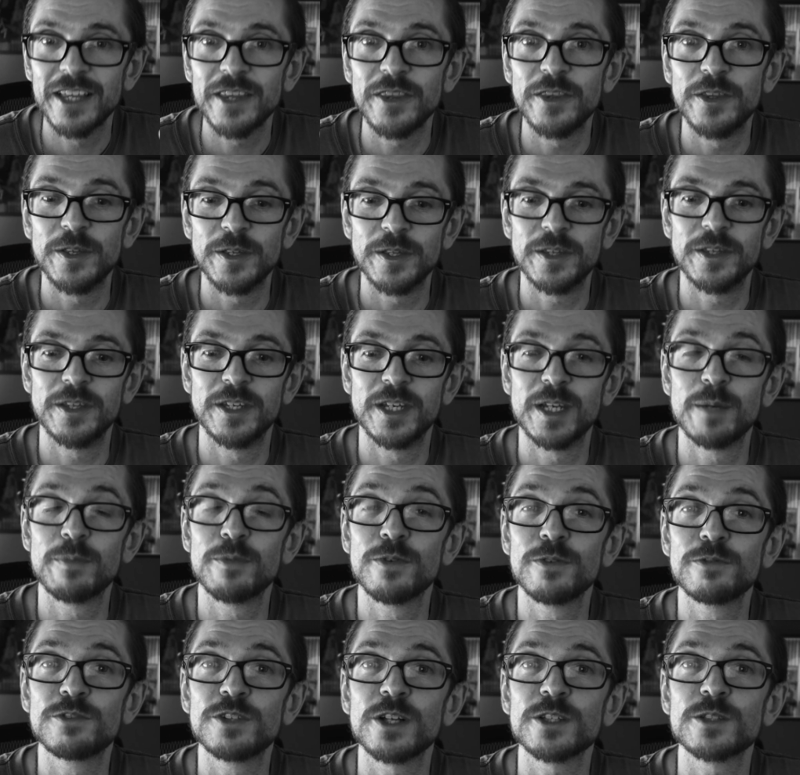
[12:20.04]
the
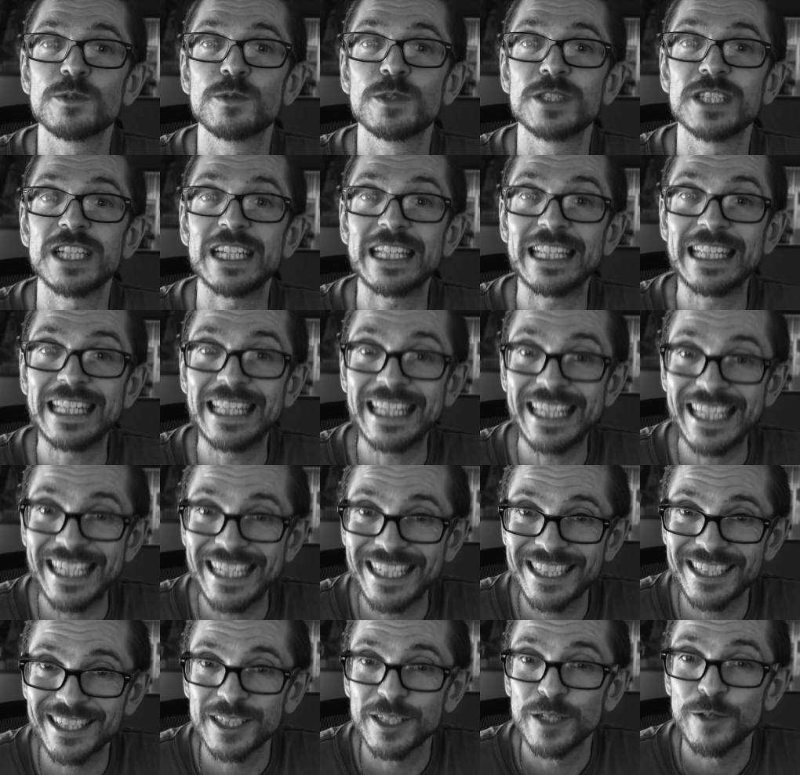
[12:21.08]
number of dots was at
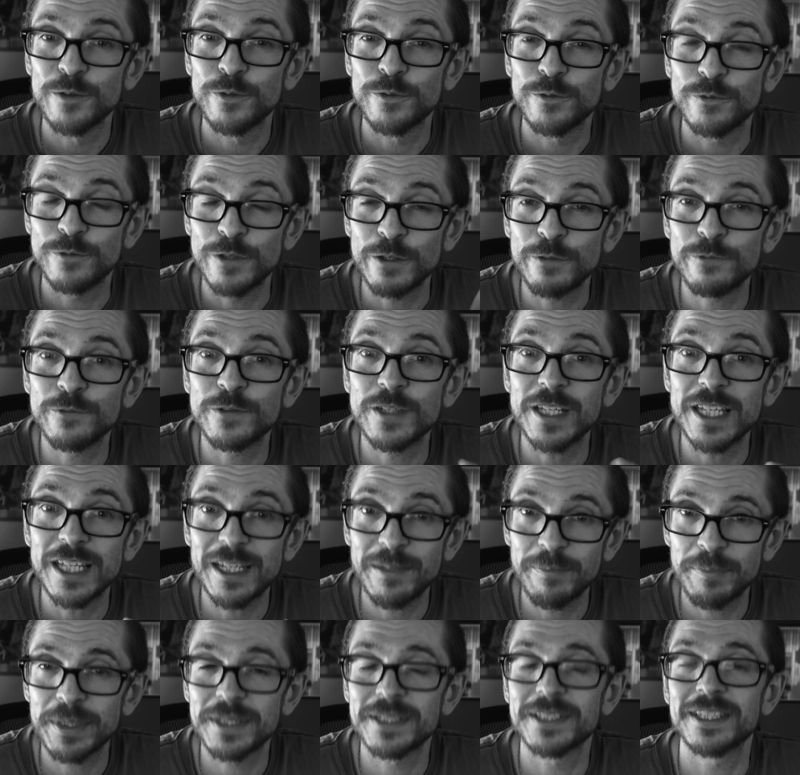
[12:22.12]
least
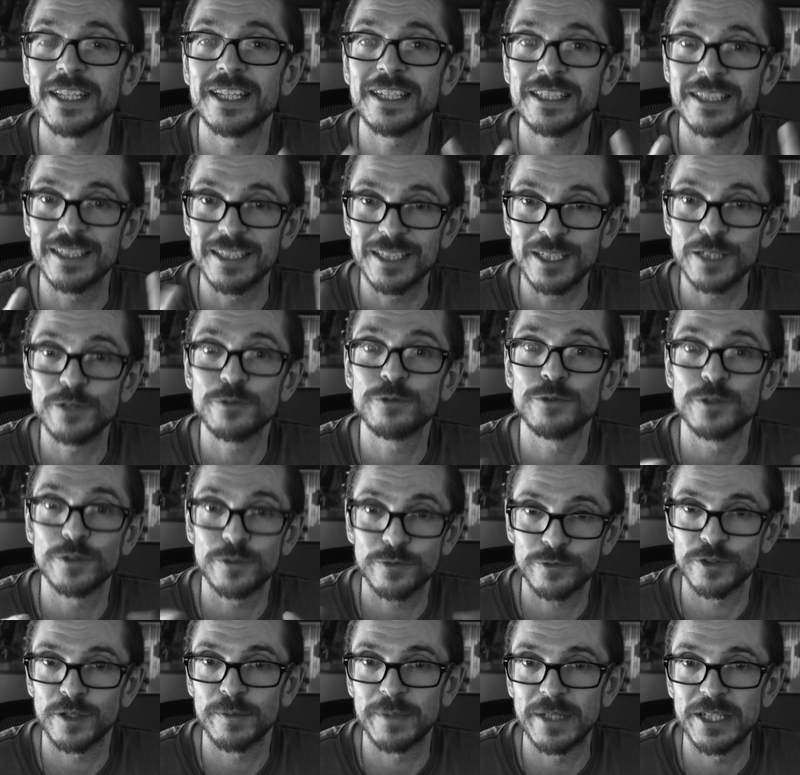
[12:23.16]
15%
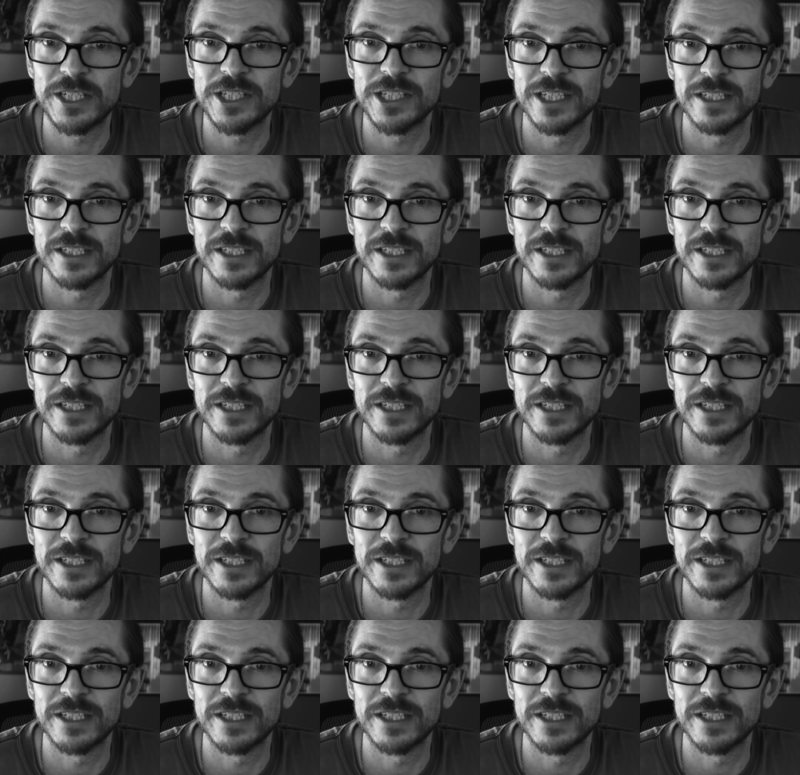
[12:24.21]
different from each